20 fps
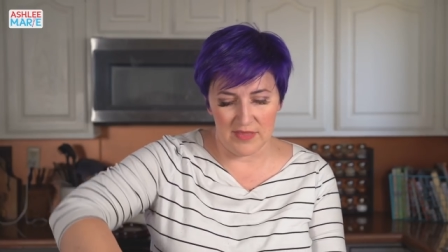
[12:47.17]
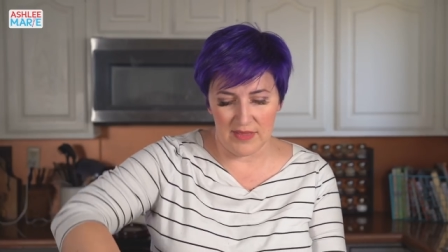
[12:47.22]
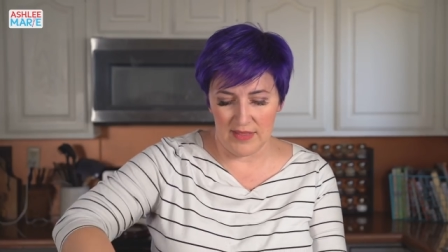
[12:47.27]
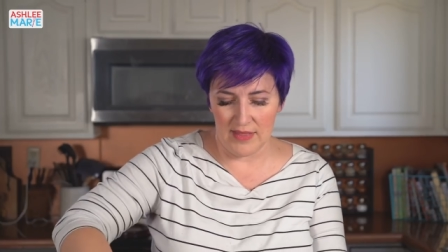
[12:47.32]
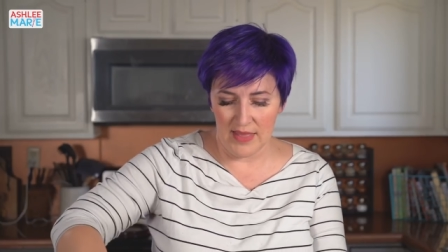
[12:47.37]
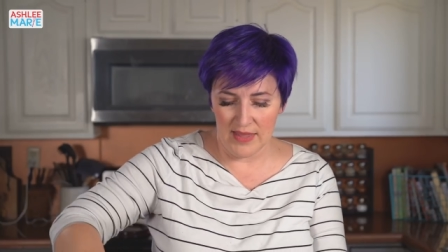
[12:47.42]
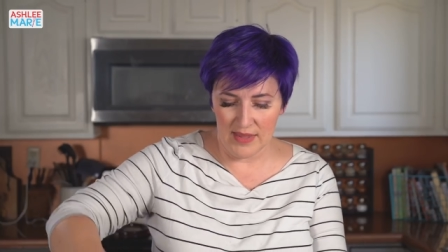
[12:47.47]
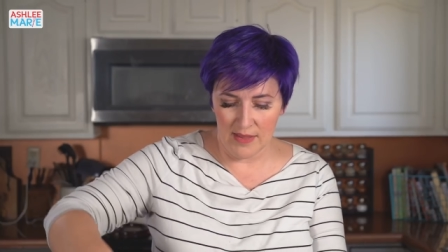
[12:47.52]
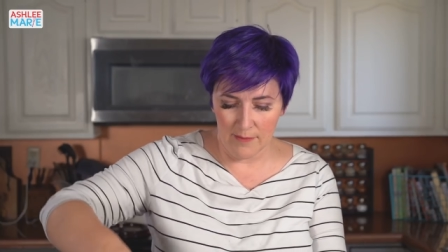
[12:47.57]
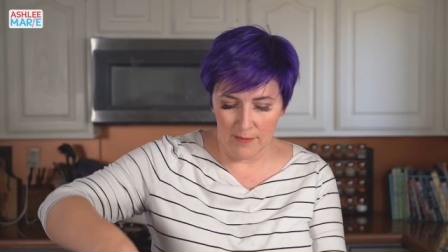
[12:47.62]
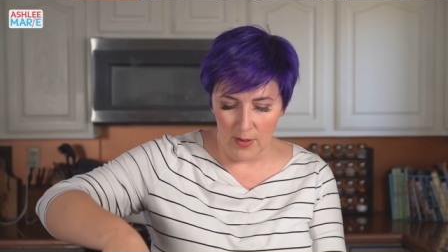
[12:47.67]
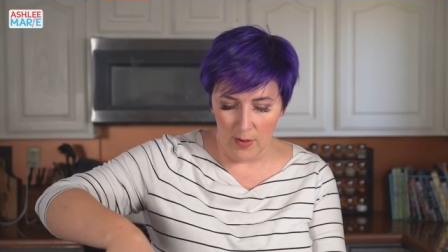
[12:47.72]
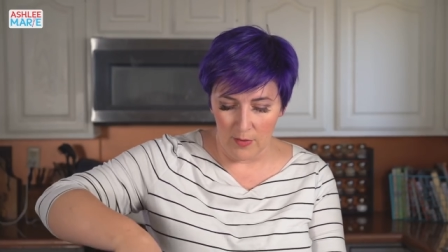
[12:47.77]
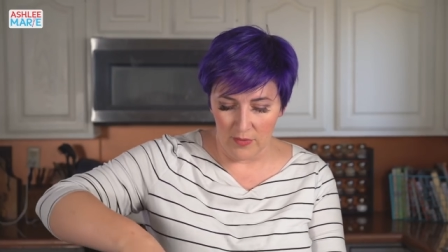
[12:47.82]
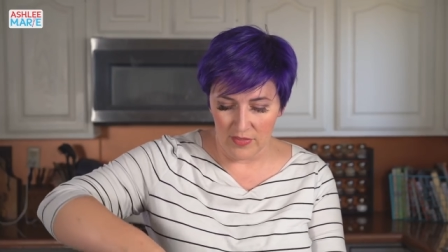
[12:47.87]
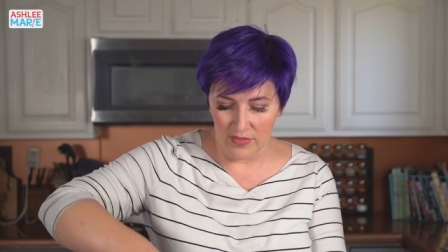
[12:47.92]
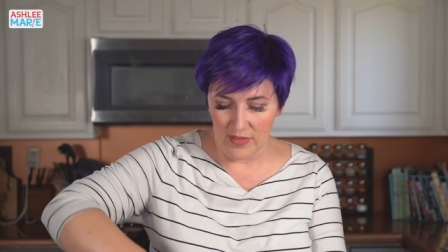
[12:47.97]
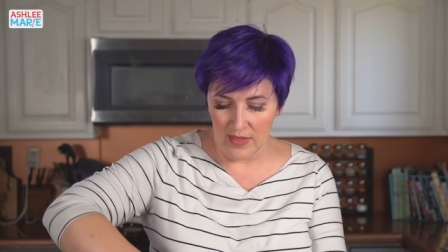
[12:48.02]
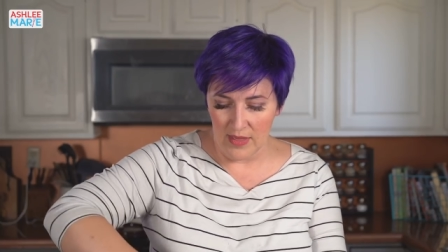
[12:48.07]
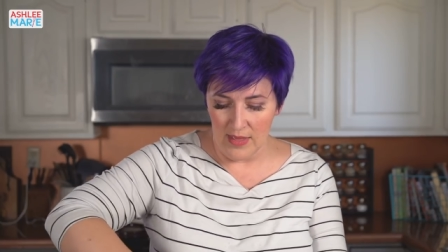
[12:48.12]
I like them
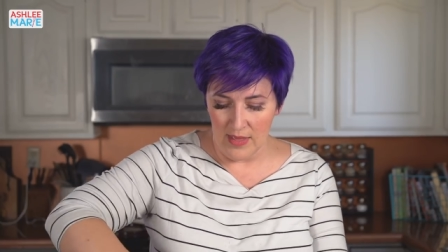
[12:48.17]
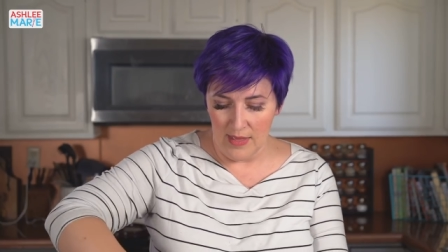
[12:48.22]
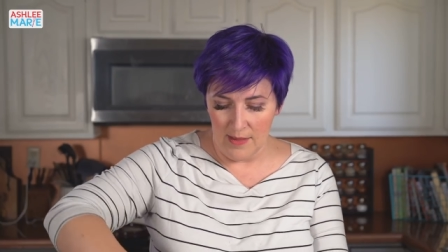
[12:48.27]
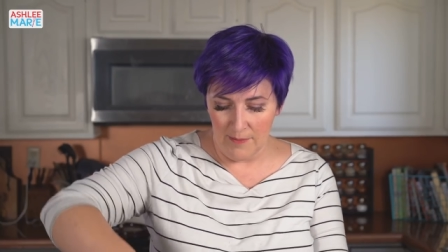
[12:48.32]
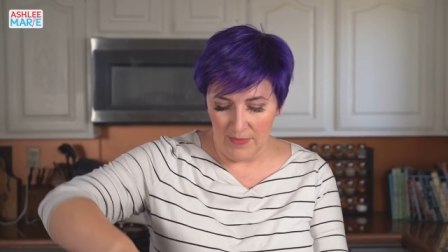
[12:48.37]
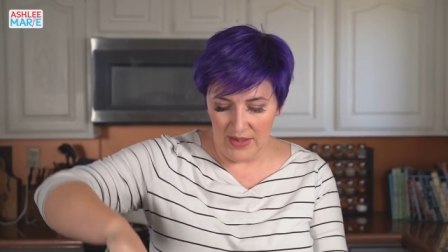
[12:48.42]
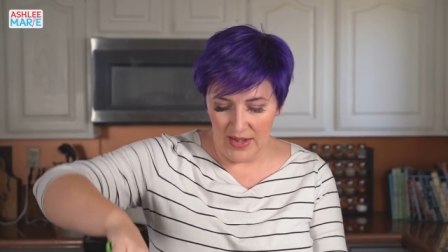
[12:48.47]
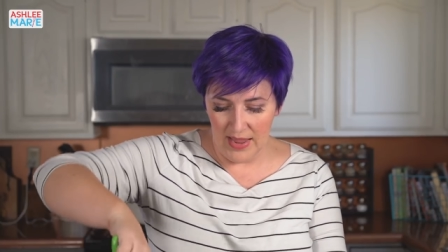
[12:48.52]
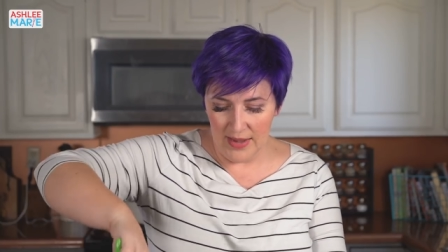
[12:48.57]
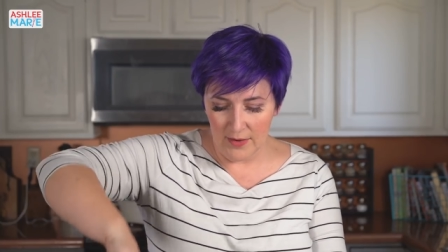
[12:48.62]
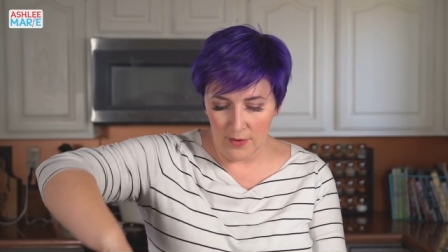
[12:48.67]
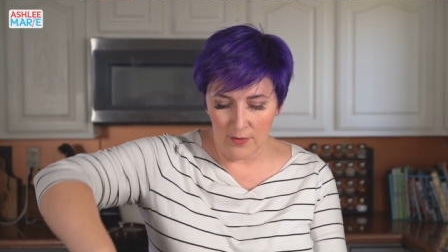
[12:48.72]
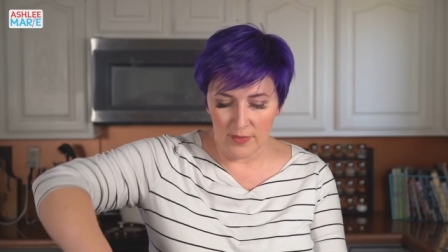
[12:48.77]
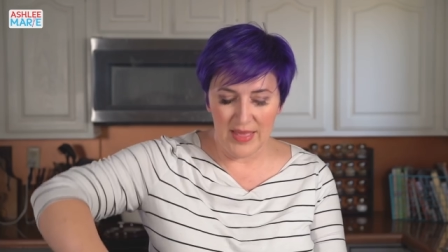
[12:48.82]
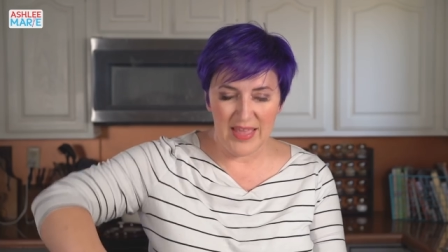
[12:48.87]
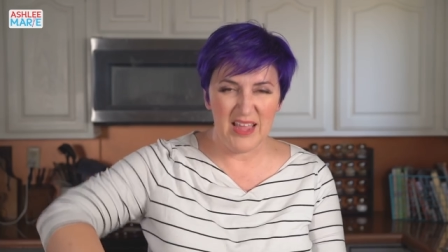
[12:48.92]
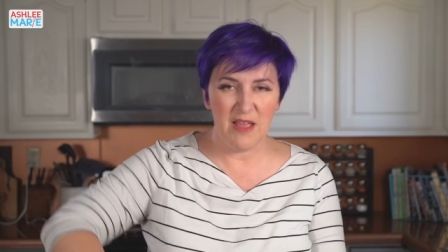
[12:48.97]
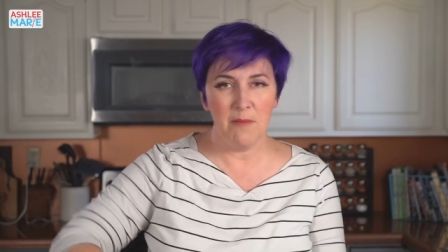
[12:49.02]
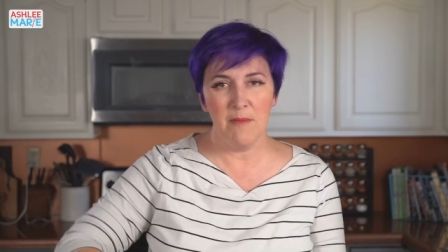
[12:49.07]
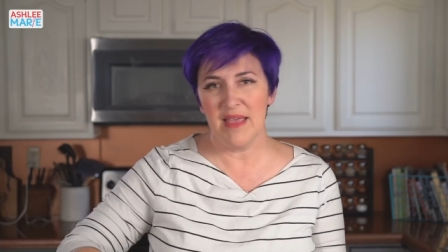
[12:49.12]
both, but I don't
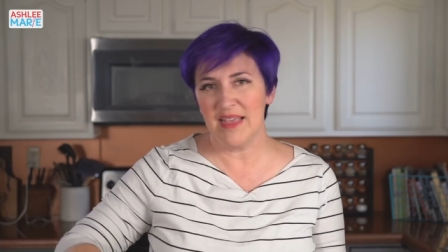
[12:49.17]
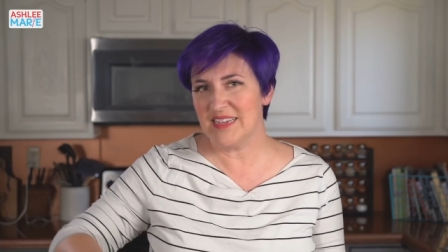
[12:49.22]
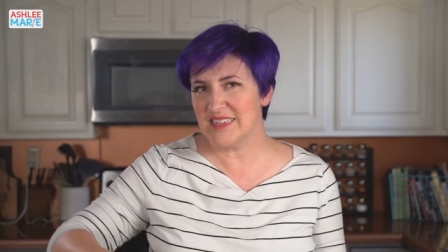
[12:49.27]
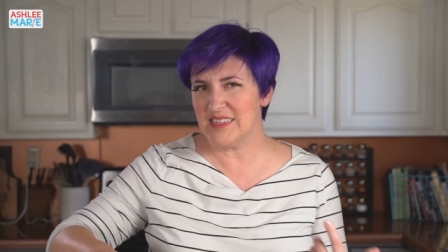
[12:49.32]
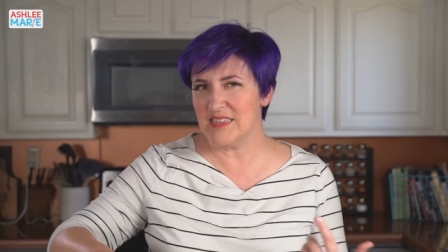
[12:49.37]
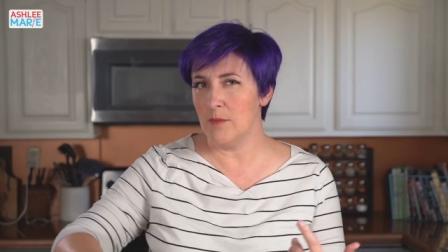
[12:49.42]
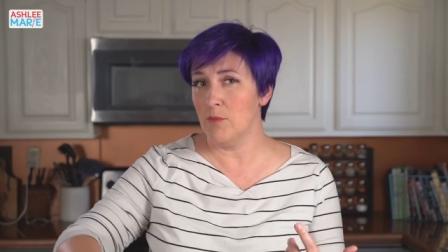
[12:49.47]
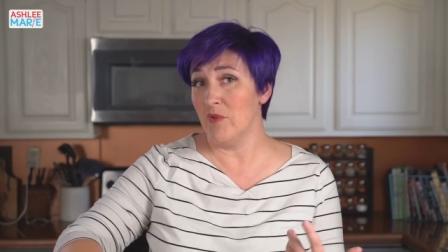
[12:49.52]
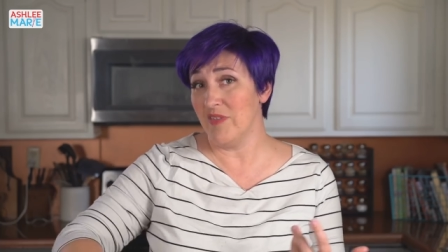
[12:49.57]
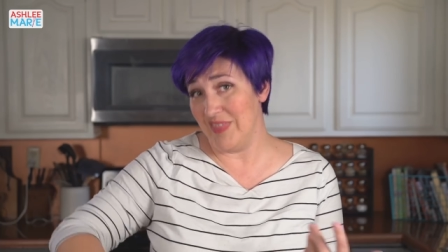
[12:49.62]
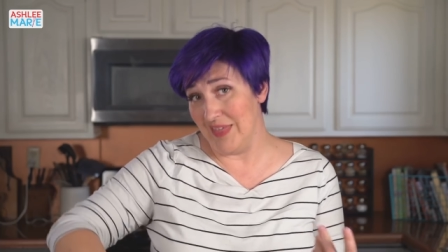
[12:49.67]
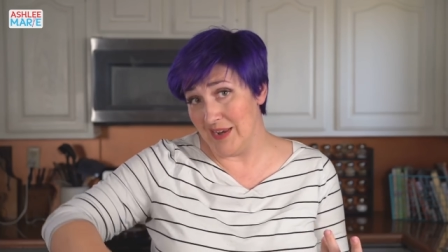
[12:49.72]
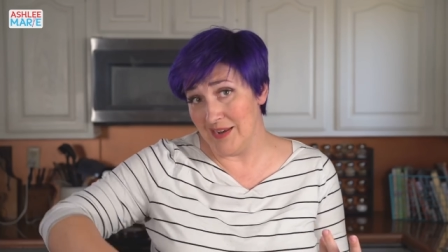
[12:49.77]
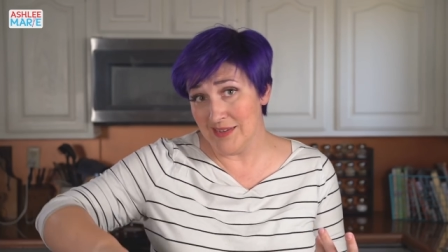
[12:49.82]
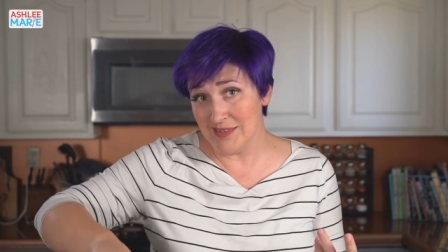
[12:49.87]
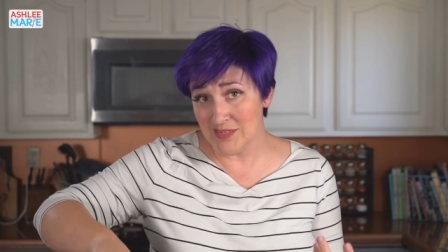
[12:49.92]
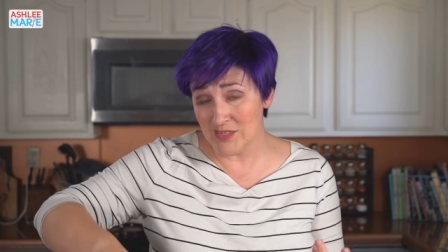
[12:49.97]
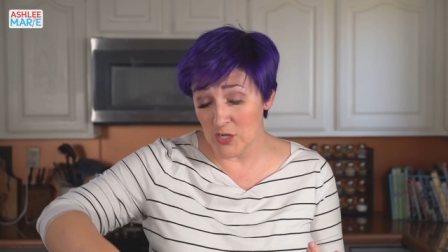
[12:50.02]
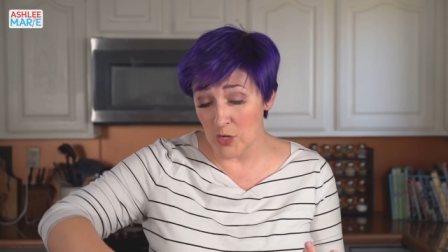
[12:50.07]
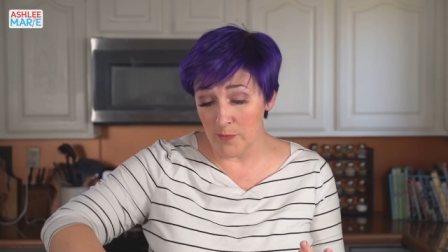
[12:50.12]
like mix them within a
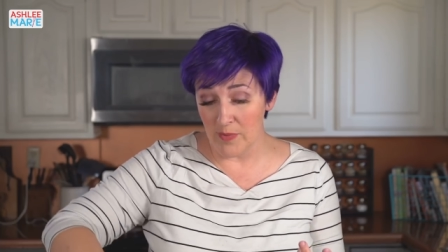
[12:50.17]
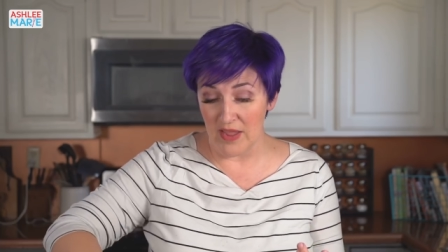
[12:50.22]
soup.